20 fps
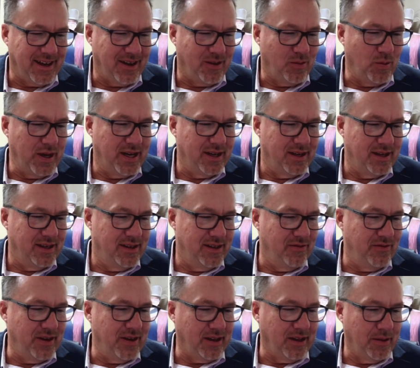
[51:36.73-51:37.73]
like, we could
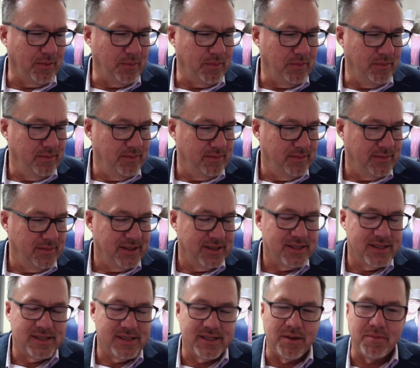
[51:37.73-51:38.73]
develop
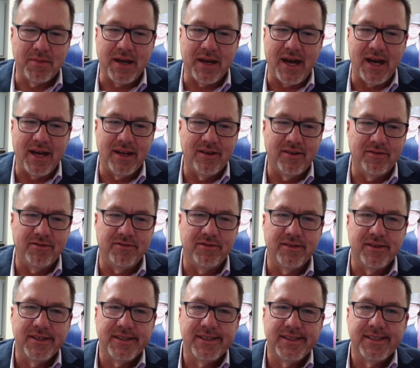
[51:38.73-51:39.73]
some kind
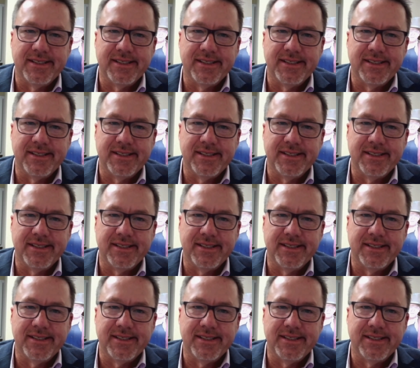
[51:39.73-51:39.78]
of